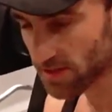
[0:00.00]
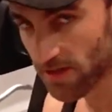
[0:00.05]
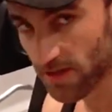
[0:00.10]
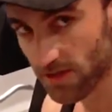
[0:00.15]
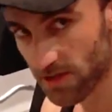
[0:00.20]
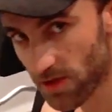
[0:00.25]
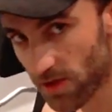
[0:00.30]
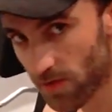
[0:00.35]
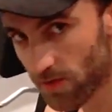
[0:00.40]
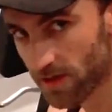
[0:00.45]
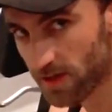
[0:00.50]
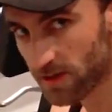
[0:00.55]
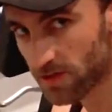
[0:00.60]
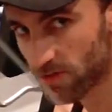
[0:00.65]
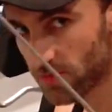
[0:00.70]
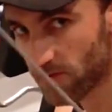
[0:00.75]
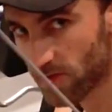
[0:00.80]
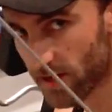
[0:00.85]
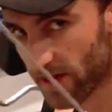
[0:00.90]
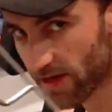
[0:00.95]
No, you don't want to
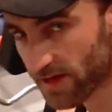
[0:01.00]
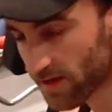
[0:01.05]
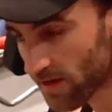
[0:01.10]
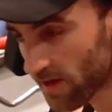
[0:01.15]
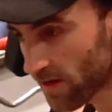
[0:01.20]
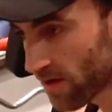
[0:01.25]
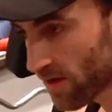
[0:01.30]
do that.